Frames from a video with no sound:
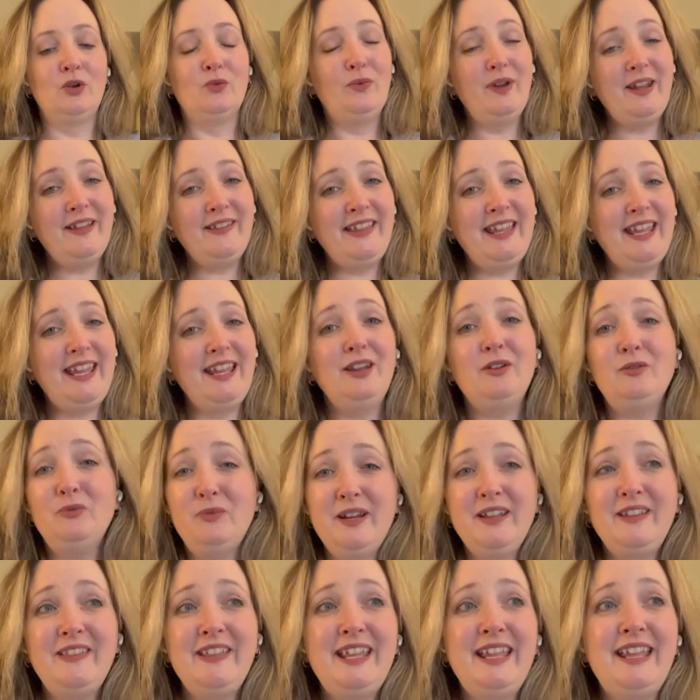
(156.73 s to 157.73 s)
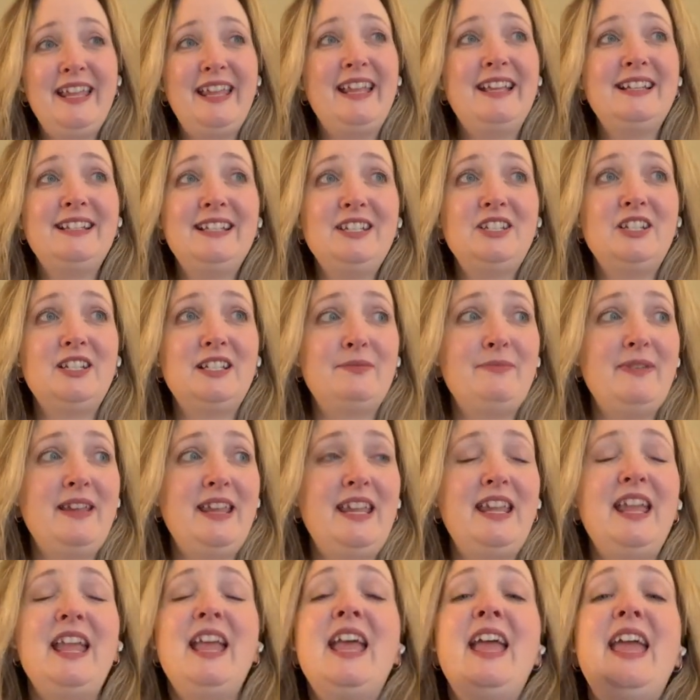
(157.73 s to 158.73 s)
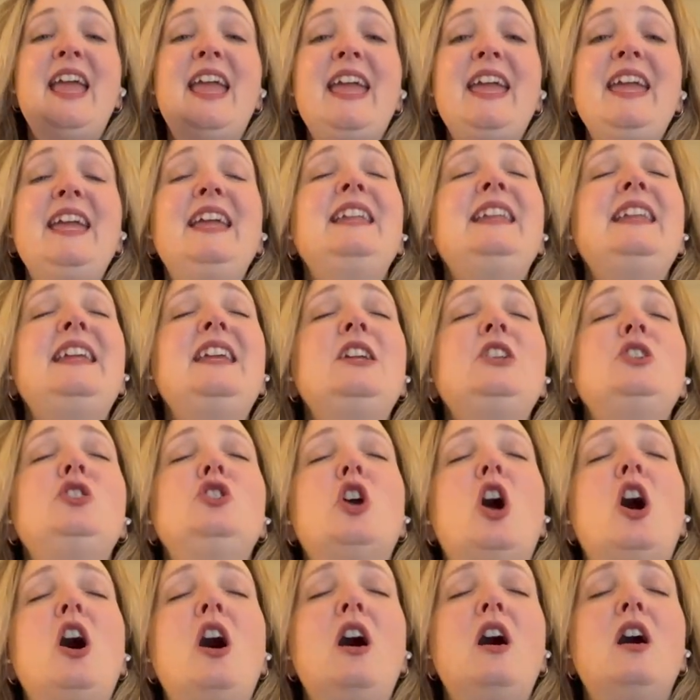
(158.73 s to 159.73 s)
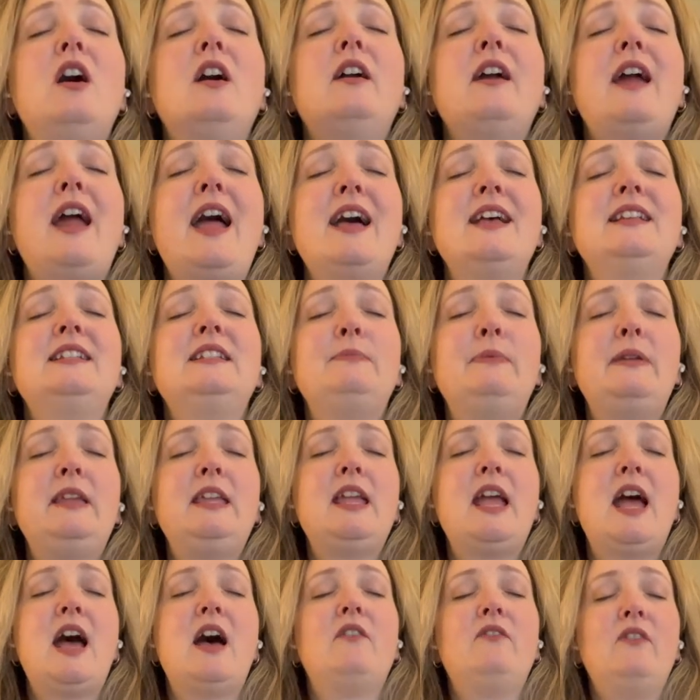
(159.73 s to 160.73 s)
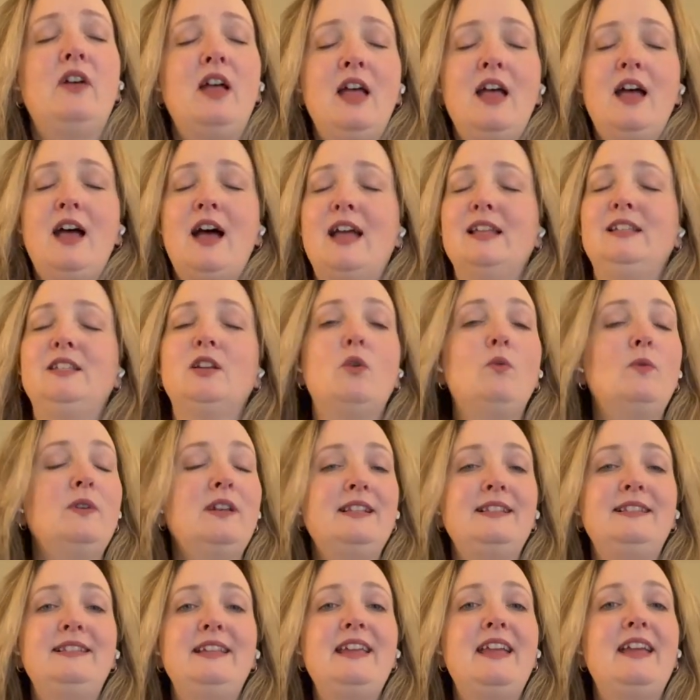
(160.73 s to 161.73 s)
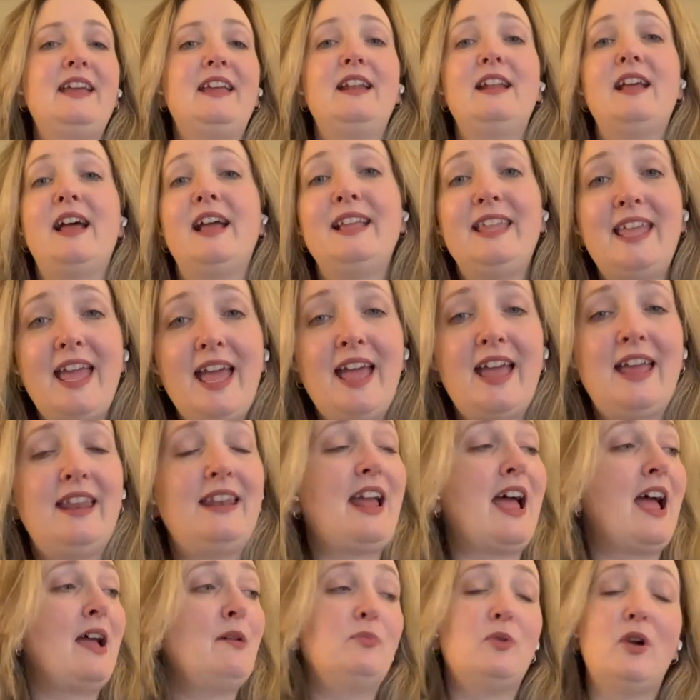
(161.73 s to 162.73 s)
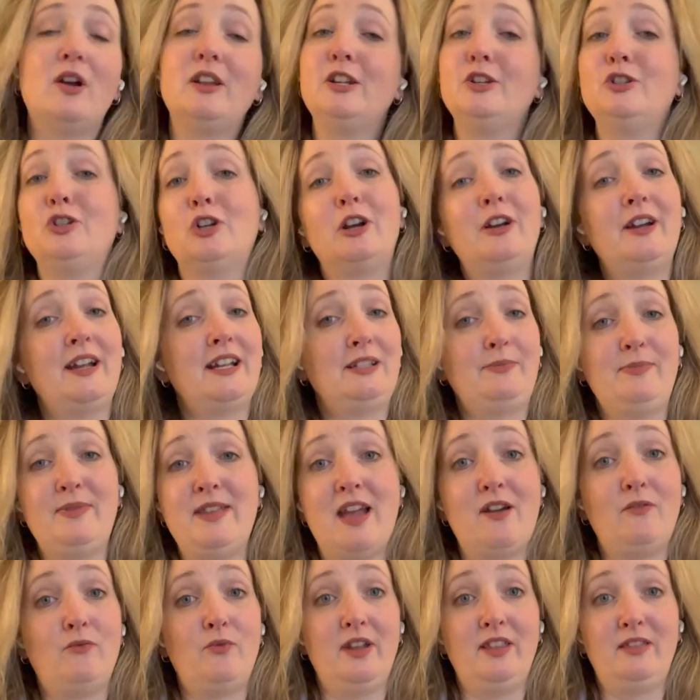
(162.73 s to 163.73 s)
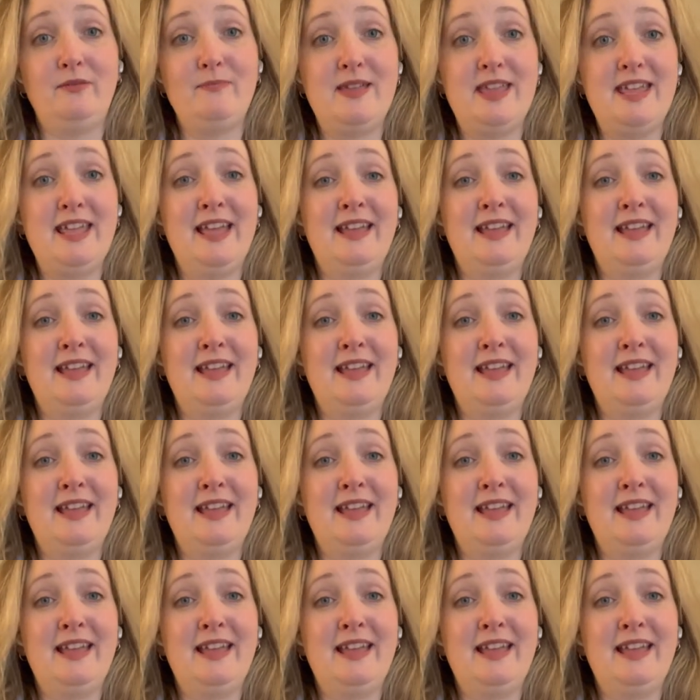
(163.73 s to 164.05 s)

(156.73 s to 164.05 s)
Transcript: Really? Really? Is it just me? Any jar SPF. I don't want to see it. Again, I brought a jar SPF with me